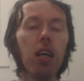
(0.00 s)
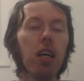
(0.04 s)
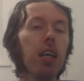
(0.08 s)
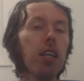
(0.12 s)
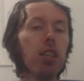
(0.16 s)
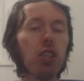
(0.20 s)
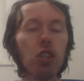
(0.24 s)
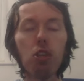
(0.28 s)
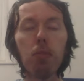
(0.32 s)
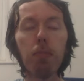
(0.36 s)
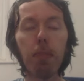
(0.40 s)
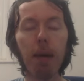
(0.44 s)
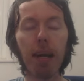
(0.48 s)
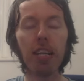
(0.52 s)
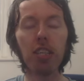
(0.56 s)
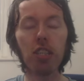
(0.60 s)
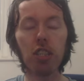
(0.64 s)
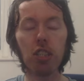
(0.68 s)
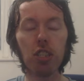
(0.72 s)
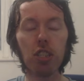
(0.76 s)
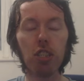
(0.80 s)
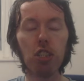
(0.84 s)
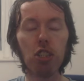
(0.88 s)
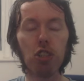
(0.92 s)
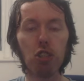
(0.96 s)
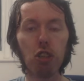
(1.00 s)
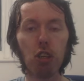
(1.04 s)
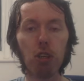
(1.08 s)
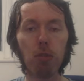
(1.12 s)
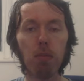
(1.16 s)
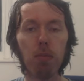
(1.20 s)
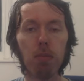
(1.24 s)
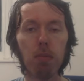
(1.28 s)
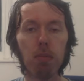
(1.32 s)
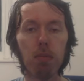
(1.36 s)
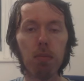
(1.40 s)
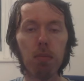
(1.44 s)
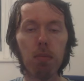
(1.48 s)
new manager
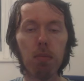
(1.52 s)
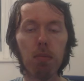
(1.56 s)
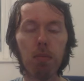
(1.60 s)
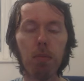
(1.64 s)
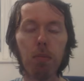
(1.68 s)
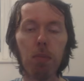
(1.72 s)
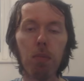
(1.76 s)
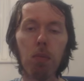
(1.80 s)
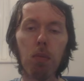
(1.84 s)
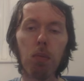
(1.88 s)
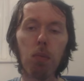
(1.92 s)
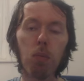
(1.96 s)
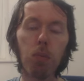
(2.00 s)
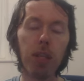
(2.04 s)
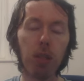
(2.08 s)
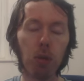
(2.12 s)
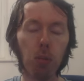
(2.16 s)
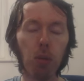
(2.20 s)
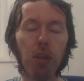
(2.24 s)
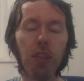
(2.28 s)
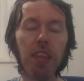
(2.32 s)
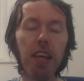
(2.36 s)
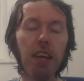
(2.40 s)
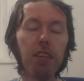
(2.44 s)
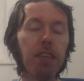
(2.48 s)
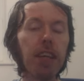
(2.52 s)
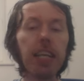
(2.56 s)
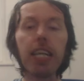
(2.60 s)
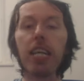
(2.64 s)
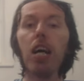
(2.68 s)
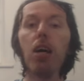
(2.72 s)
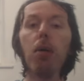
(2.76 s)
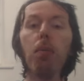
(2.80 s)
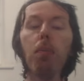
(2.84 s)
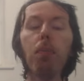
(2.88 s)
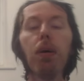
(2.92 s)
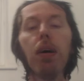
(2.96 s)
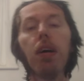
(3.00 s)
syndrome, when they won the FA
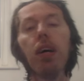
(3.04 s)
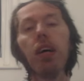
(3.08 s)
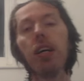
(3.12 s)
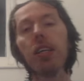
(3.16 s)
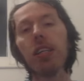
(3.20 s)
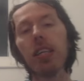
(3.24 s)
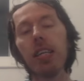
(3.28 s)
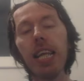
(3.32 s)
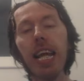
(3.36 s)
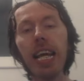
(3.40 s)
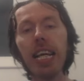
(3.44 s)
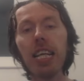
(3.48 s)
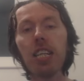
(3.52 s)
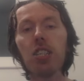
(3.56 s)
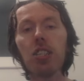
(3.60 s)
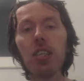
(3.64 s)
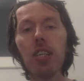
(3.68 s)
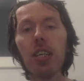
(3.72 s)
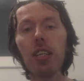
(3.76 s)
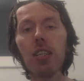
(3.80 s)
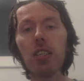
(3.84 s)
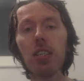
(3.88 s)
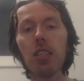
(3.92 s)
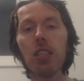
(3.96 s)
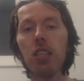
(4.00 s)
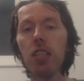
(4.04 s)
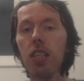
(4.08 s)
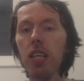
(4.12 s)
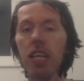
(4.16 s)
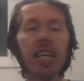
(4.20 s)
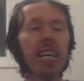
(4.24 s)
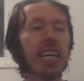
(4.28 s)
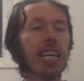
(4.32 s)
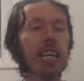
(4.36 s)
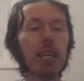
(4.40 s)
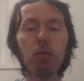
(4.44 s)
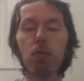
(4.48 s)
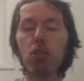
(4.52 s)
Cup. The next season,
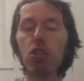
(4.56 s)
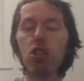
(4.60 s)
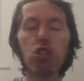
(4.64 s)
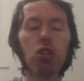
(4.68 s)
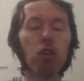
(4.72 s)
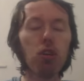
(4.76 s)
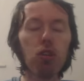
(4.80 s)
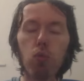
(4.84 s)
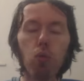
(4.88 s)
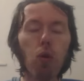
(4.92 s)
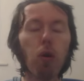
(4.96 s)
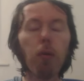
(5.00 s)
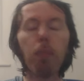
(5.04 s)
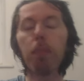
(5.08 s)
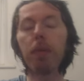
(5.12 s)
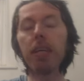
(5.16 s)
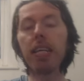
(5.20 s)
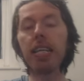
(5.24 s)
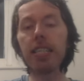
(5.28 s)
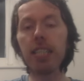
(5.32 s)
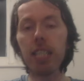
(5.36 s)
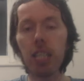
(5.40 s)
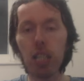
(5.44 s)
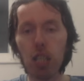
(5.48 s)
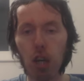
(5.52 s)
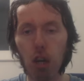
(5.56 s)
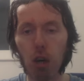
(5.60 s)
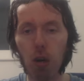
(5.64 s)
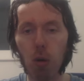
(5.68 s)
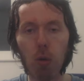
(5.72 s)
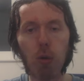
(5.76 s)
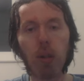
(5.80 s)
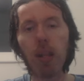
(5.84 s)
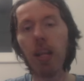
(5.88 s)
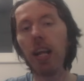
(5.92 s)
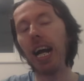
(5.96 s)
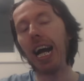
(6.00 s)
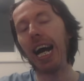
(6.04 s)
he only scored one measly
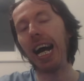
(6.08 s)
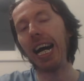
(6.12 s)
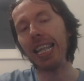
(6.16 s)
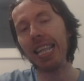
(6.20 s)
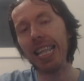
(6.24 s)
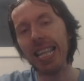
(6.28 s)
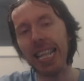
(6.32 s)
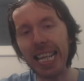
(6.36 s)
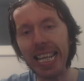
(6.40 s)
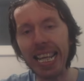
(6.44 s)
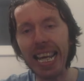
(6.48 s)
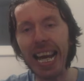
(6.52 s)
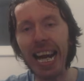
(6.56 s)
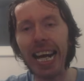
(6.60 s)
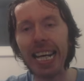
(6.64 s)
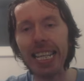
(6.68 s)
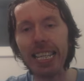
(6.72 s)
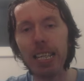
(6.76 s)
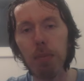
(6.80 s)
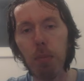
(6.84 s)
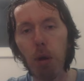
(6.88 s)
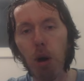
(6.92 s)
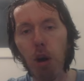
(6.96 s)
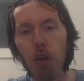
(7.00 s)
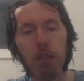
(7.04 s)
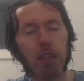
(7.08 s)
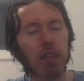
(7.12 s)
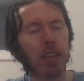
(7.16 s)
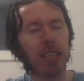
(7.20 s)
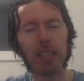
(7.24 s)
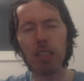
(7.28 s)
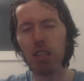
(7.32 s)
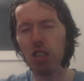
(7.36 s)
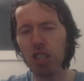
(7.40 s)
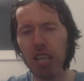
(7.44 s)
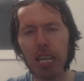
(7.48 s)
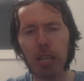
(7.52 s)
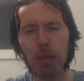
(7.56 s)
goal, and then they catted him off
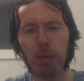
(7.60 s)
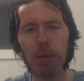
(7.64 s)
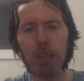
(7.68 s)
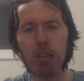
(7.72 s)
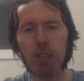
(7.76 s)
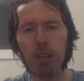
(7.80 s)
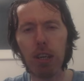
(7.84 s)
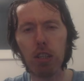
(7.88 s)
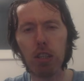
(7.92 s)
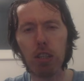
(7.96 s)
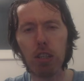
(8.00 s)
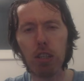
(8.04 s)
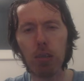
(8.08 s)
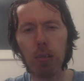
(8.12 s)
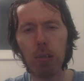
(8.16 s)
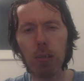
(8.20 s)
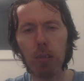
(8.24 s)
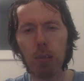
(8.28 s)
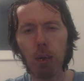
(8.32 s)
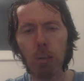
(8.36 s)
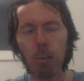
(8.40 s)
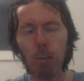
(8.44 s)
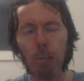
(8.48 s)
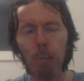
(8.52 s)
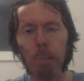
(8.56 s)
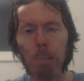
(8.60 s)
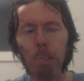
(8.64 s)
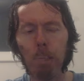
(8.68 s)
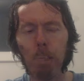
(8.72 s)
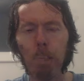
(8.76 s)
in the January transfer window.